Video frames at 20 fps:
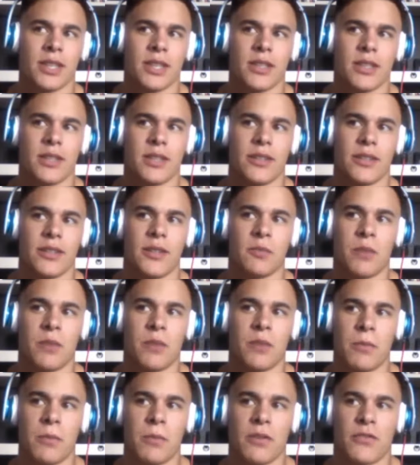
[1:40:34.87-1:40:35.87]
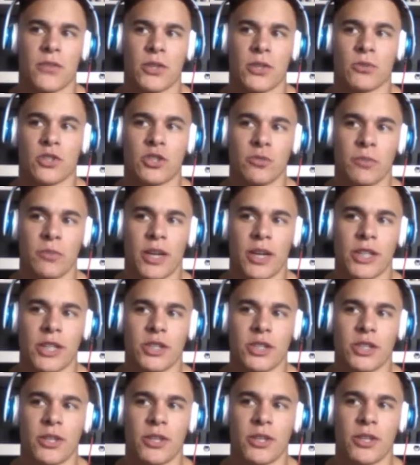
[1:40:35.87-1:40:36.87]
the mom at first was too
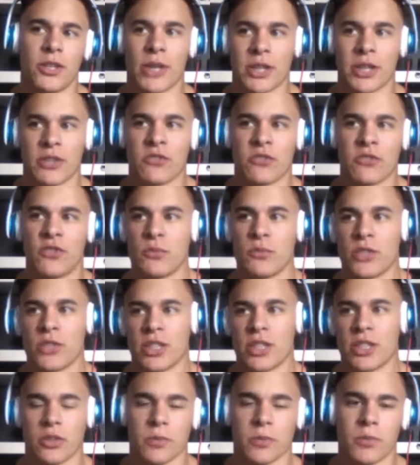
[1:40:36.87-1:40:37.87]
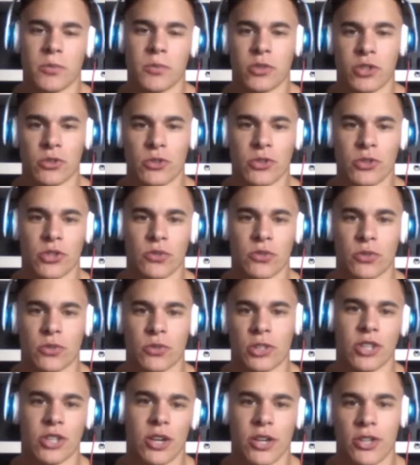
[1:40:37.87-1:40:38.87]
much, but throughout the film, you get a little bit more used to her and
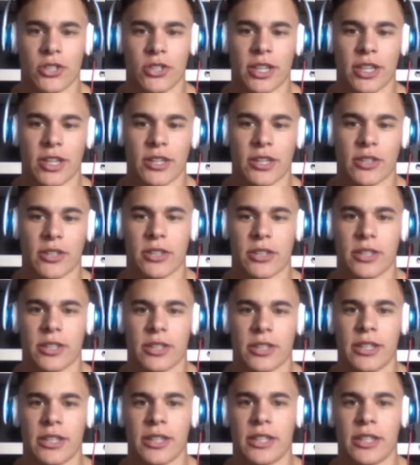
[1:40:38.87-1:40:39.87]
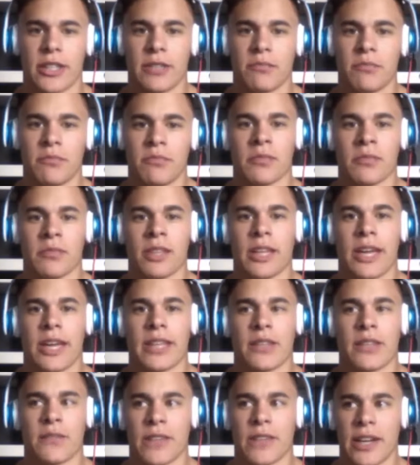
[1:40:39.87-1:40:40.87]
start understanding her. And then
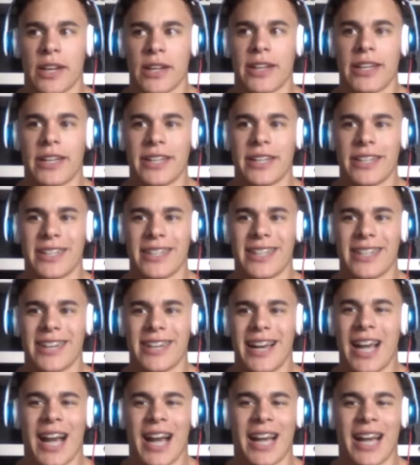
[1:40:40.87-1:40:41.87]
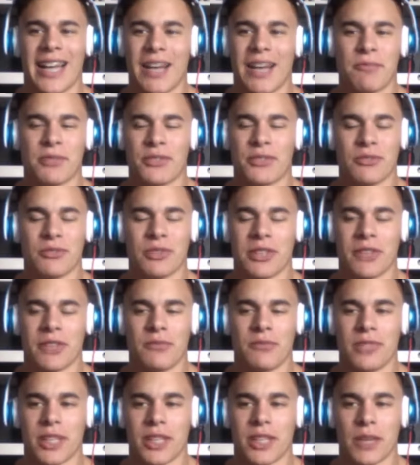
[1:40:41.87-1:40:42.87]
at the very, I absolutely
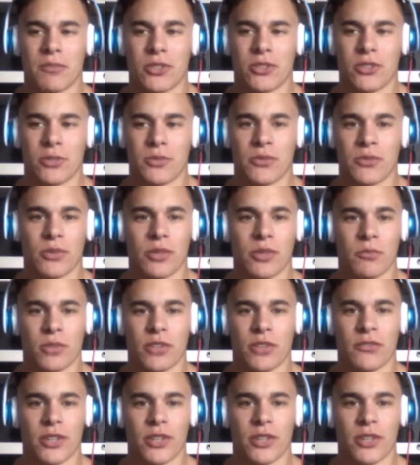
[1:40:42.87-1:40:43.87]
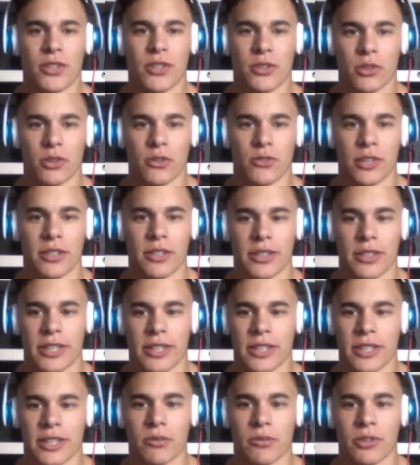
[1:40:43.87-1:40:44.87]
loved the chemistry between the boyfriend and the girlfriend.
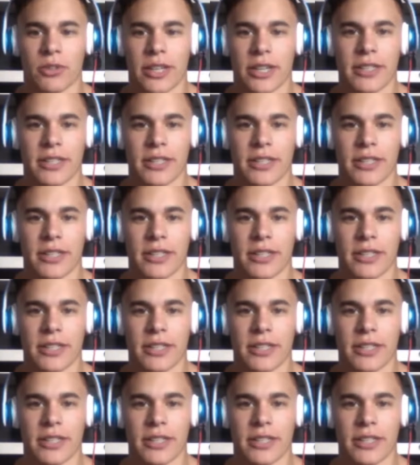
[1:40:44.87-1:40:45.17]
Like they were great.